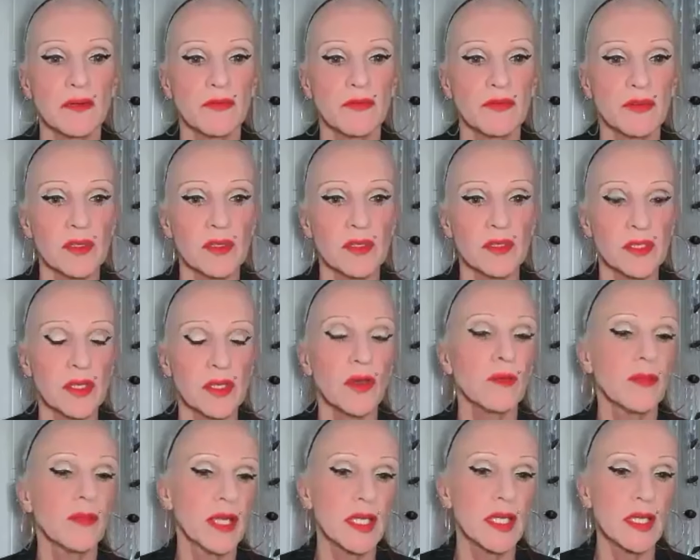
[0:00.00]
for
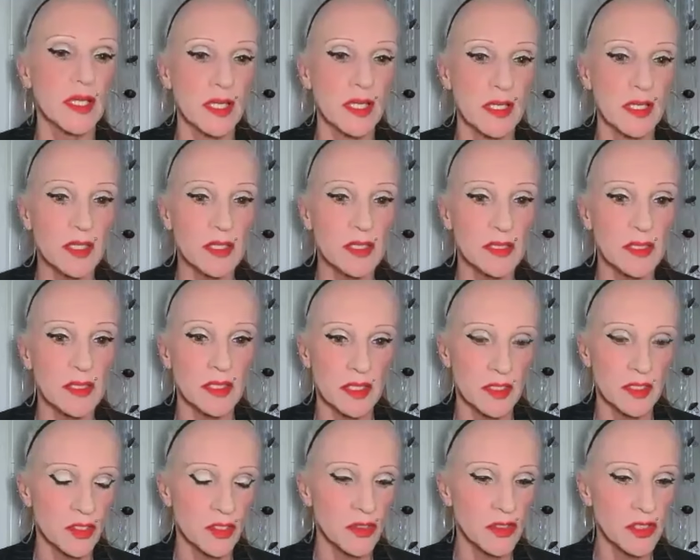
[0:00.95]
so many years, and
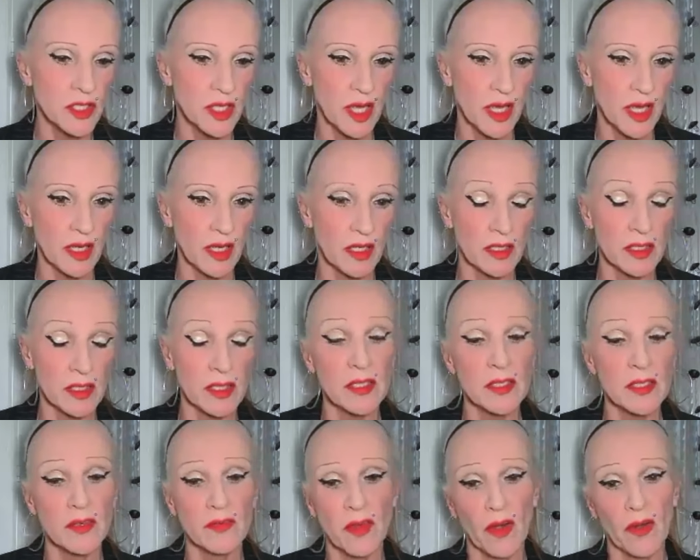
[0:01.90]
as you say, it
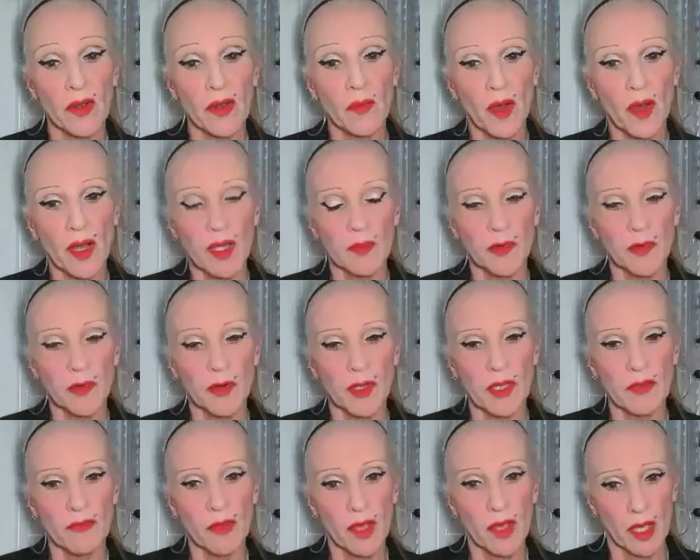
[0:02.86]
is a very wide
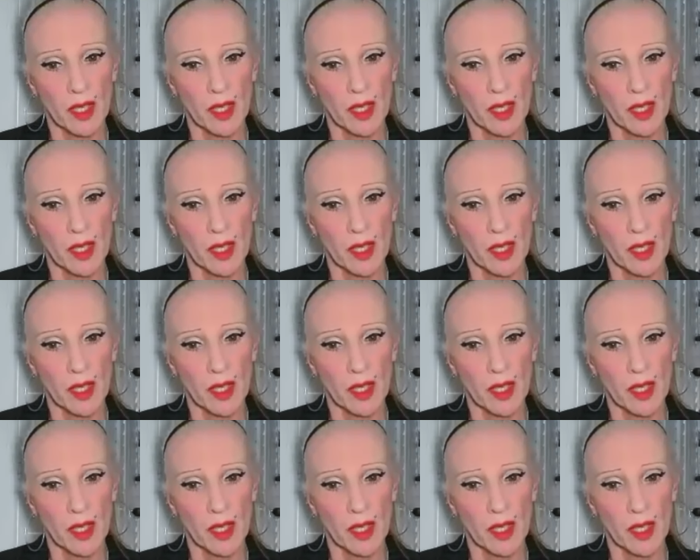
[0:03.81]
brief,